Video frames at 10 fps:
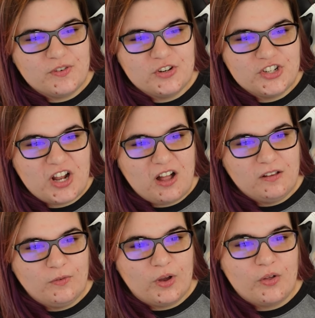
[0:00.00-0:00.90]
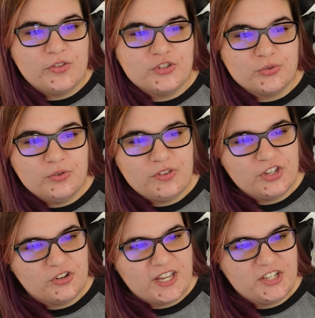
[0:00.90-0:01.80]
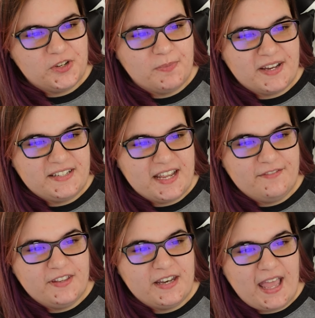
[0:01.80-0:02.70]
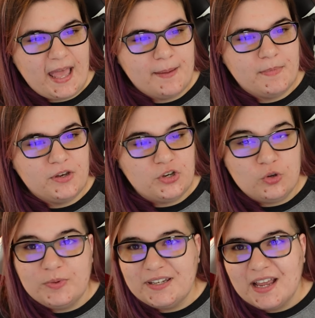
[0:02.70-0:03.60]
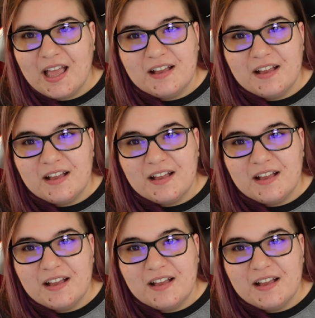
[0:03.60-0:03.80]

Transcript: Virgin Olive Oil, The Truth in Your Kitchen by David M. Newman.